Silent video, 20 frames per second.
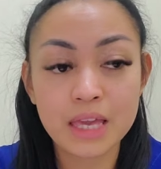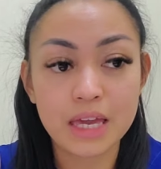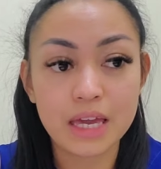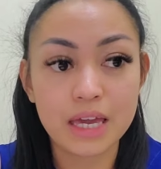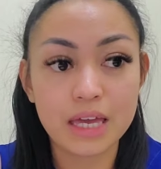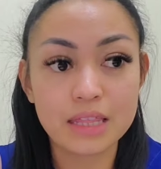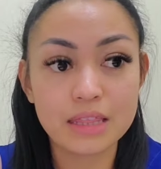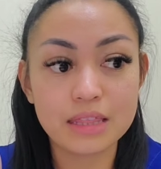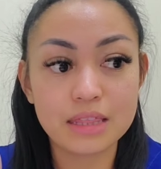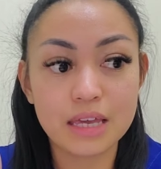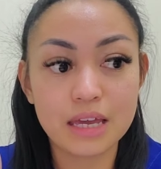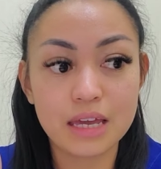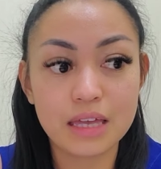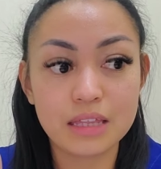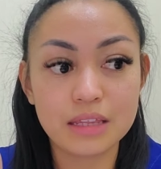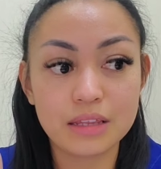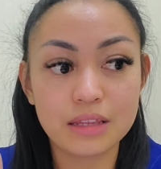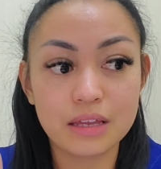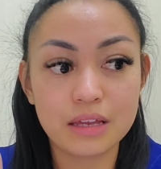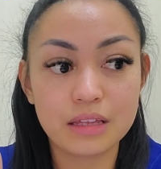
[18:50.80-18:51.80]
and
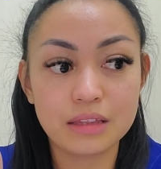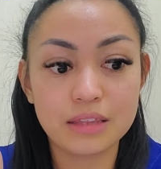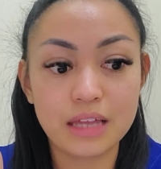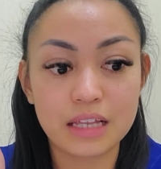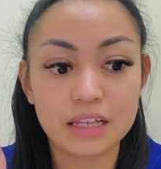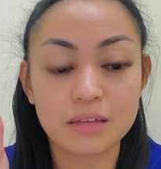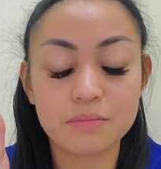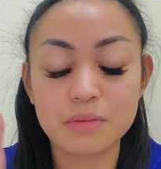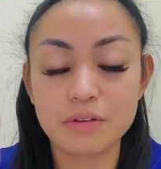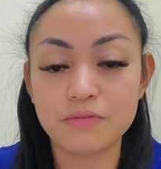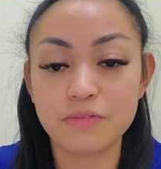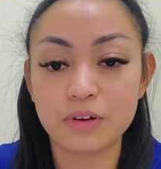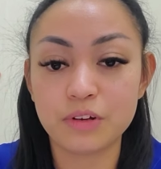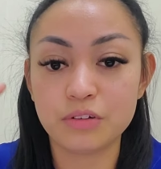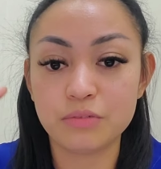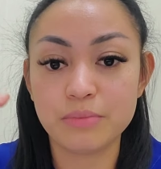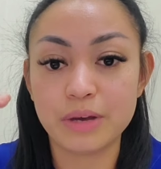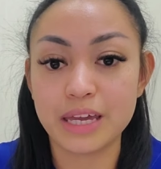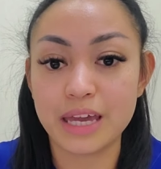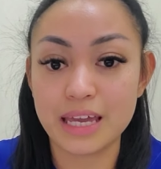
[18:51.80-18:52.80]
then that can be
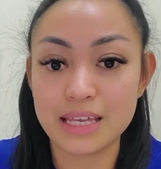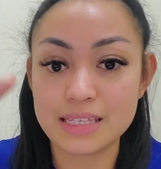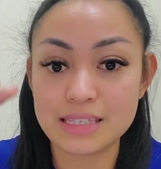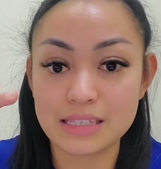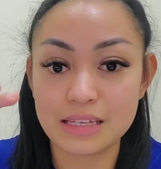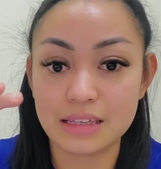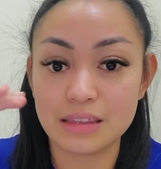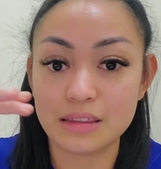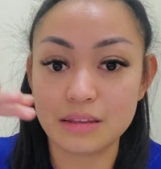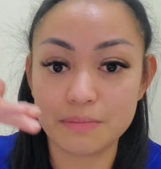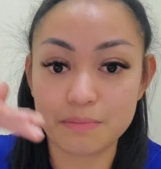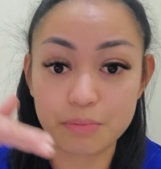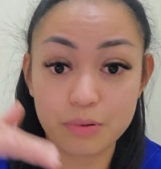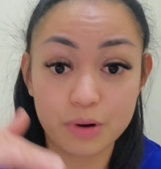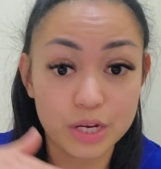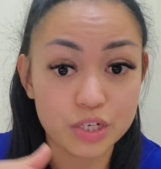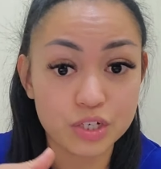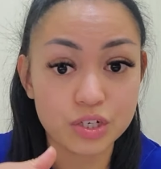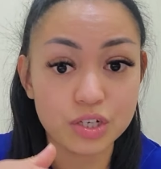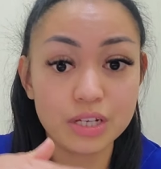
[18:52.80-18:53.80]
followed by ST
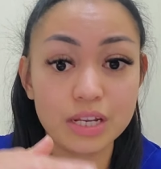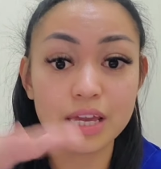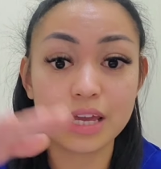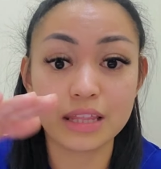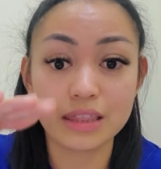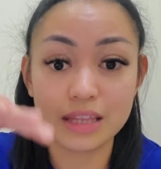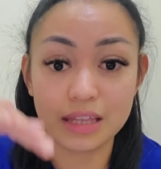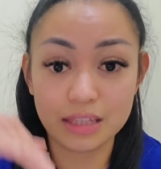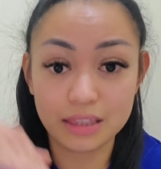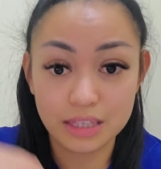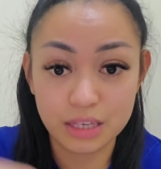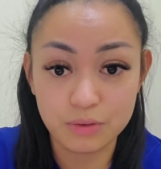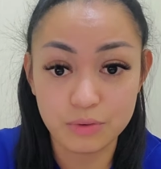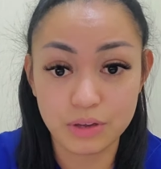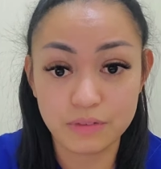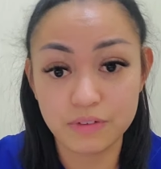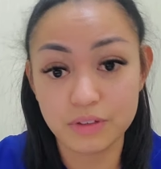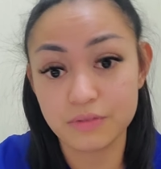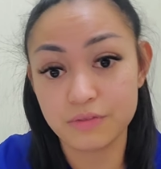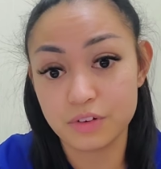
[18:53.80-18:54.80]
depression and then T
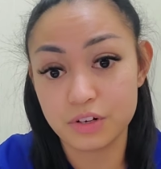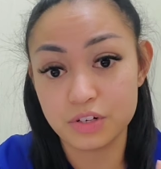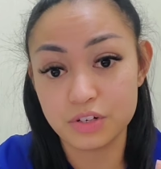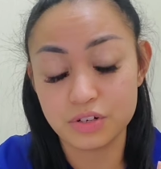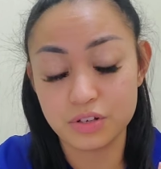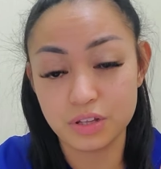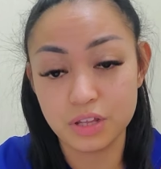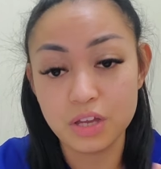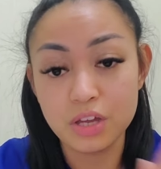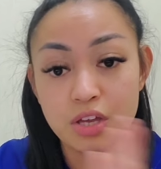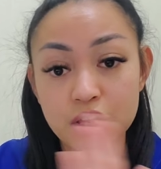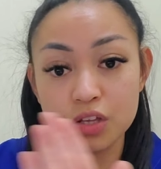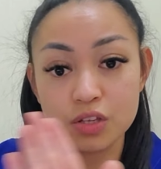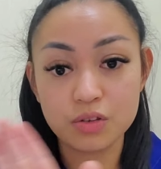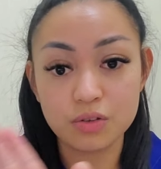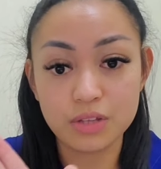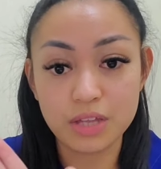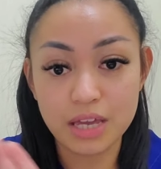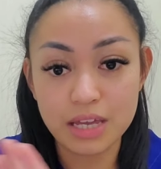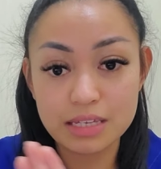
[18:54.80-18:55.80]
wave inversion.
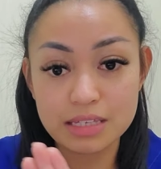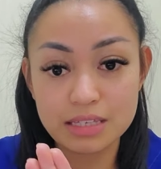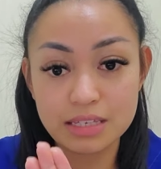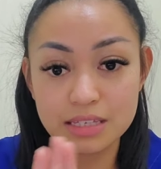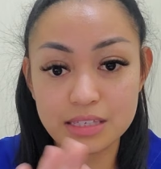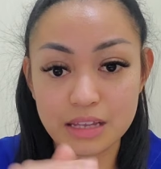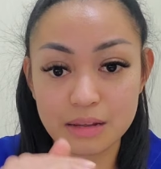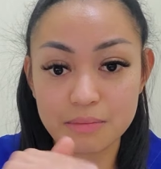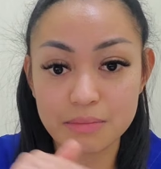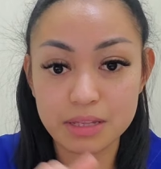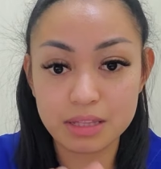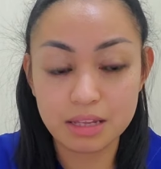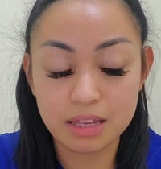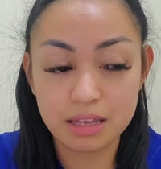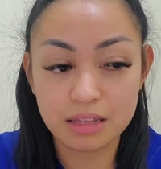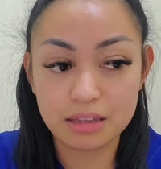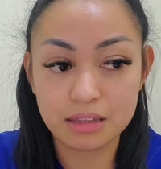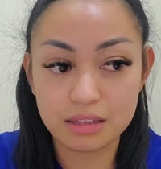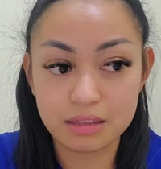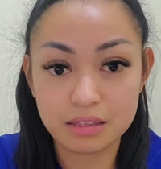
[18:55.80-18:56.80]
So the ST segment
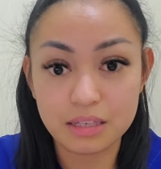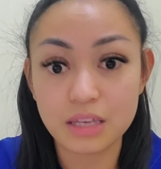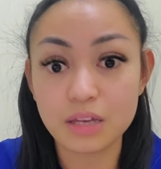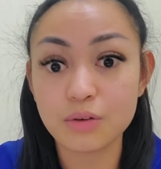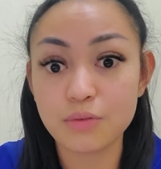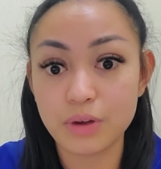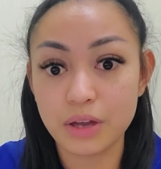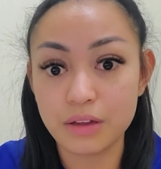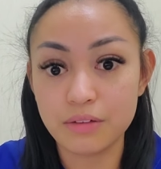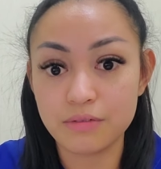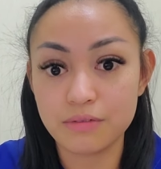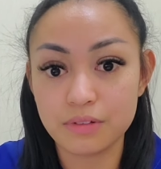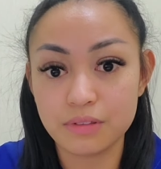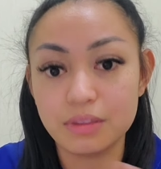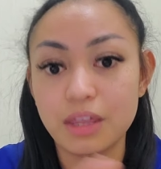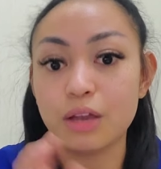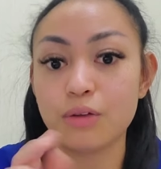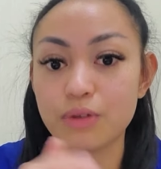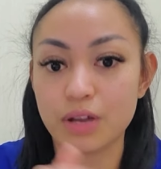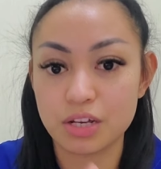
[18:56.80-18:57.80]
and the T wave
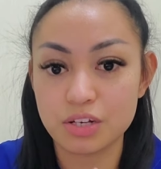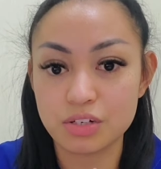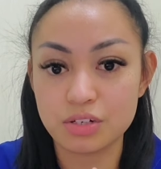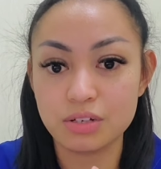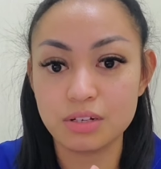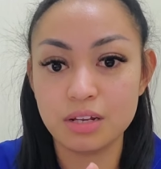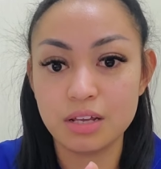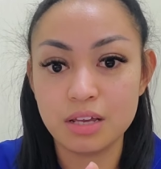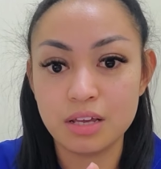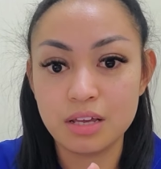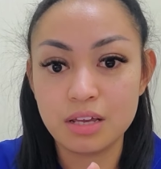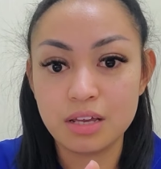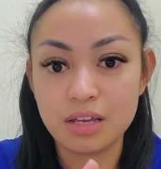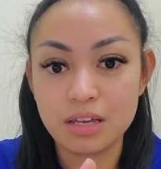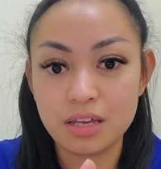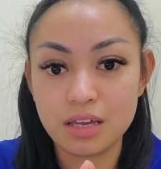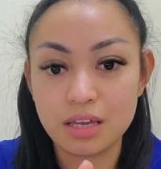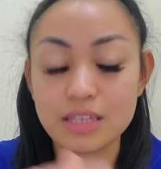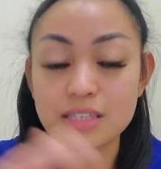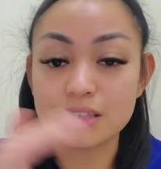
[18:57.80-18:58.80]
direction
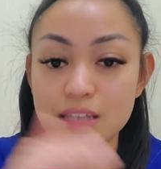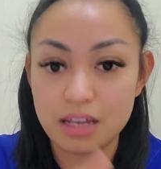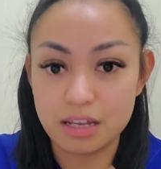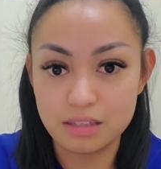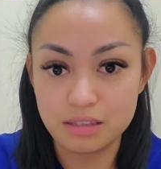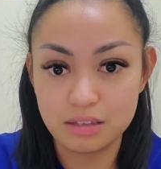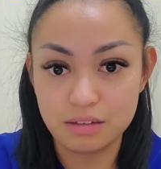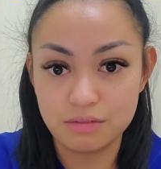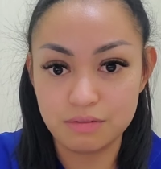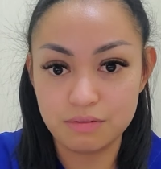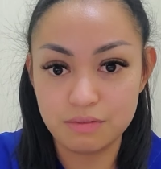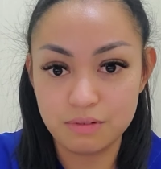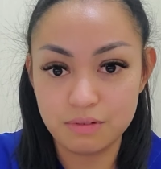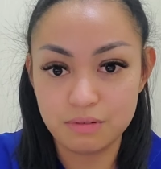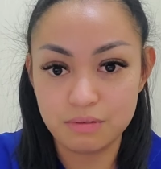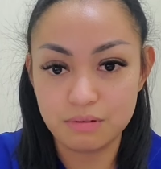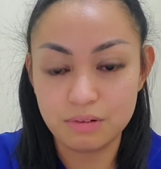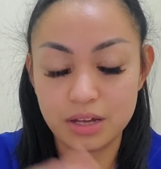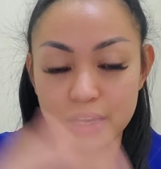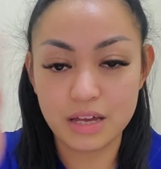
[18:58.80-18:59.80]
is negative,
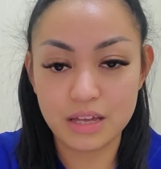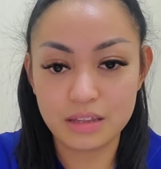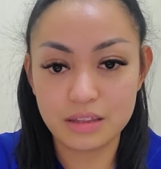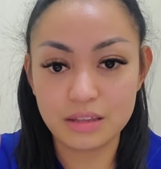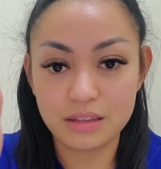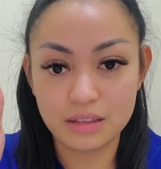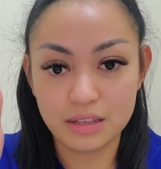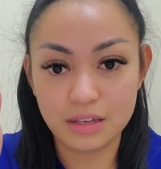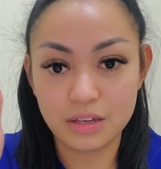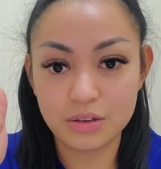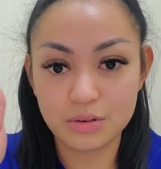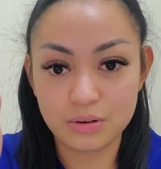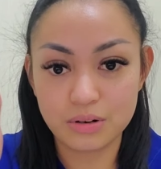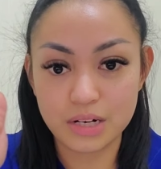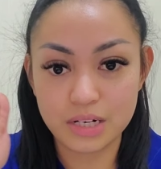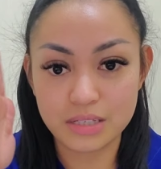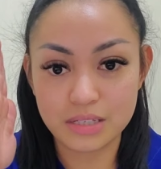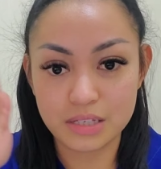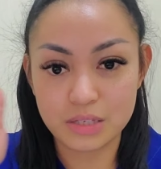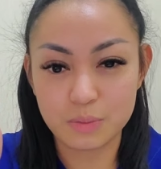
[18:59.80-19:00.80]
and the
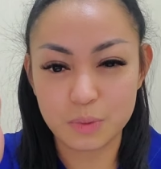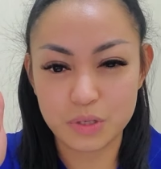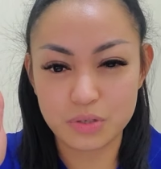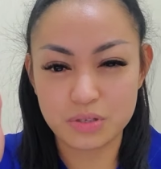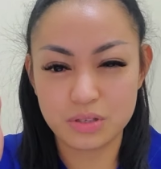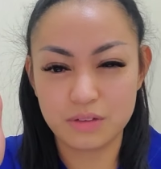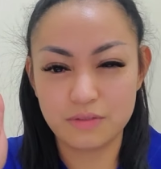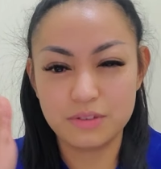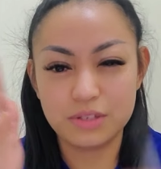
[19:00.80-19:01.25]
QRS is positive.